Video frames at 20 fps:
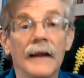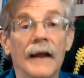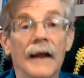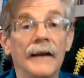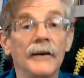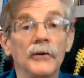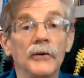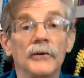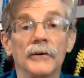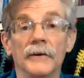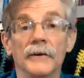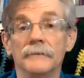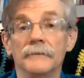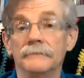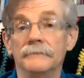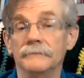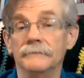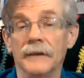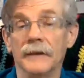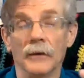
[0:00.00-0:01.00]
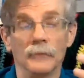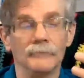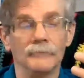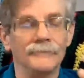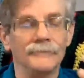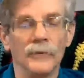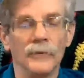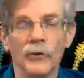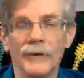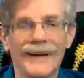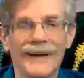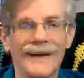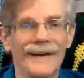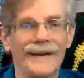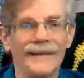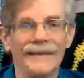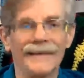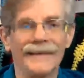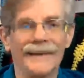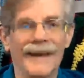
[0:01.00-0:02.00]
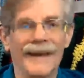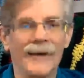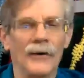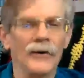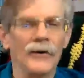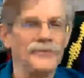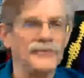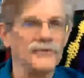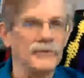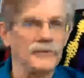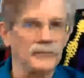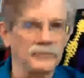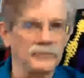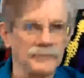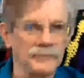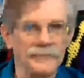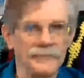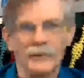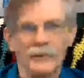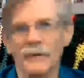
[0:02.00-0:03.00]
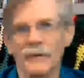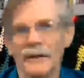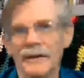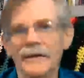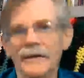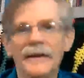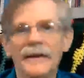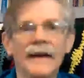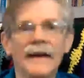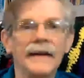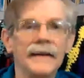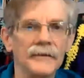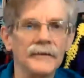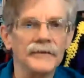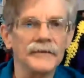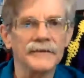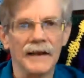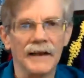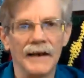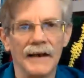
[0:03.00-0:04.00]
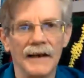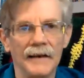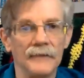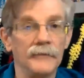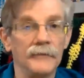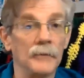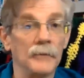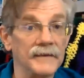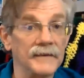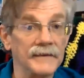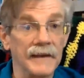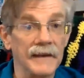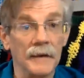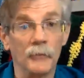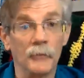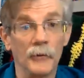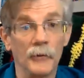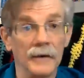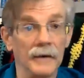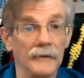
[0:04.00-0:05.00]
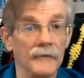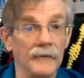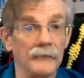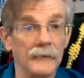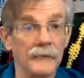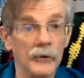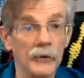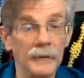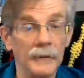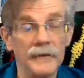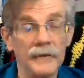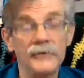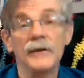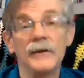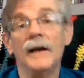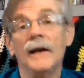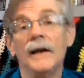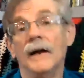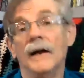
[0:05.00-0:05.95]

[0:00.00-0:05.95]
And you could look at that also from a negative side, from a standpoint of the verbiage,